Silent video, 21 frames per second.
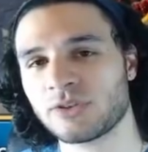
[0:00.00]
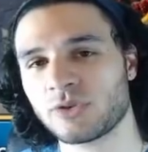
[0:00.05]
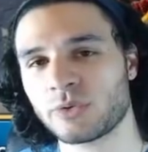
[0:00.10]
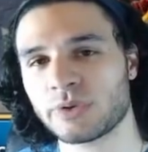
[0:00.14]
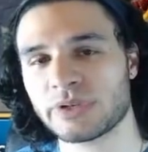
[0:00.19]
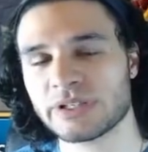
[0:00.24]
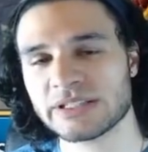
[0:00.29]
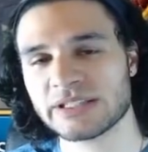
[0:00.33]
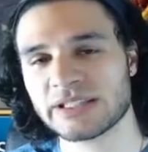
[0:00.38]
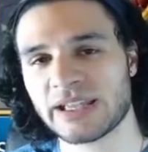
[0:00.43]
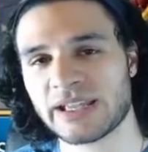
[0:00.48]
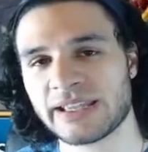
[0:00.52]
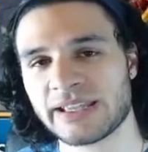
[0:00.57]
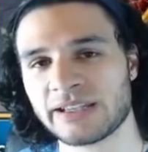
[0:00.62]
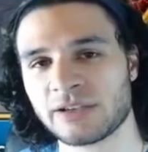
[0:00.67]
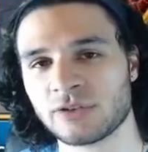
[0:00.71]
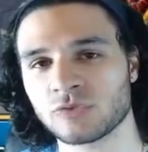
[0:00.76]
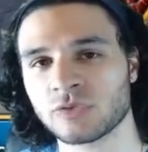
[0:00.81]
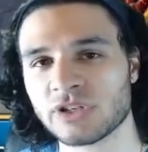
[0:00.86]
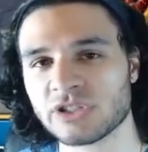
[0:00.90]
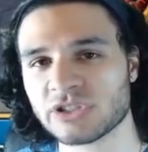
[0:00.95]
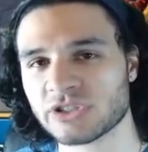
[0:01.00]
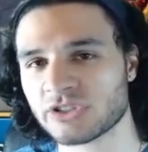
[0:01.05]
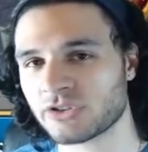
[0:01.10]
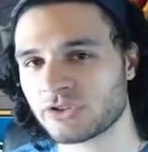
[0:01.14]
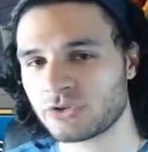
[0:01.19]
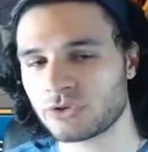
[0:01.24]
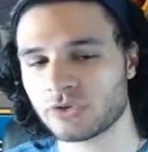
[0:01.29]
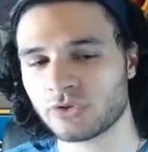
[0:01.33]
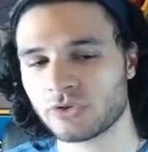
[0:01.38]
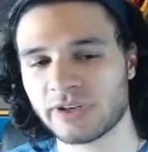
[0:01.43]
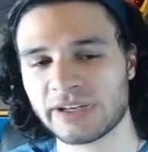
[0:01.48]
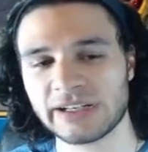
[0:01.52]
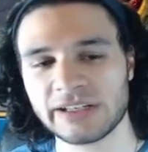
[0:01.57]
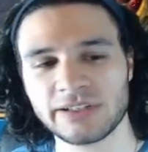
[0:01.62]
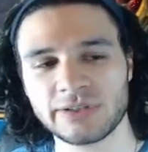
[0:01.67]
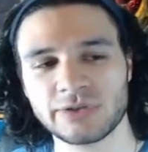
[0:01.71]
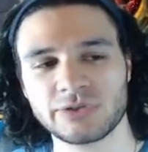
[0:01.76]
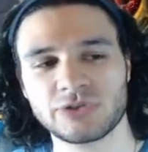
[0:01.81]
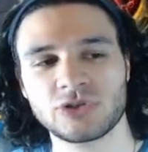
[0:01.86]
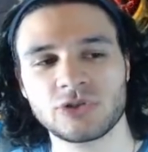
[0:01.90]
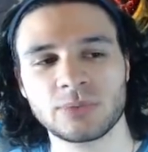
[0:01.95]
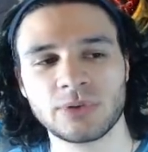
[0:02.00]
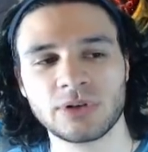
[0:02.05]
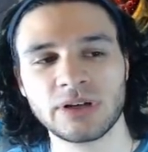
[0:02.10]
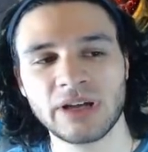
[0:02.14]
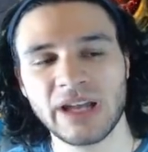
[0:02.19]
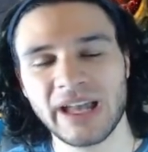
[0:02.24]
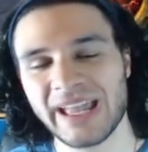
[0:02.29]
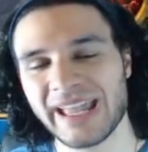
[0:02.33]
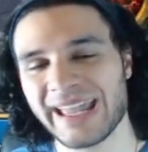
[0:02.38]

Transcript: who is a Russian or Ukrainian YouTuber,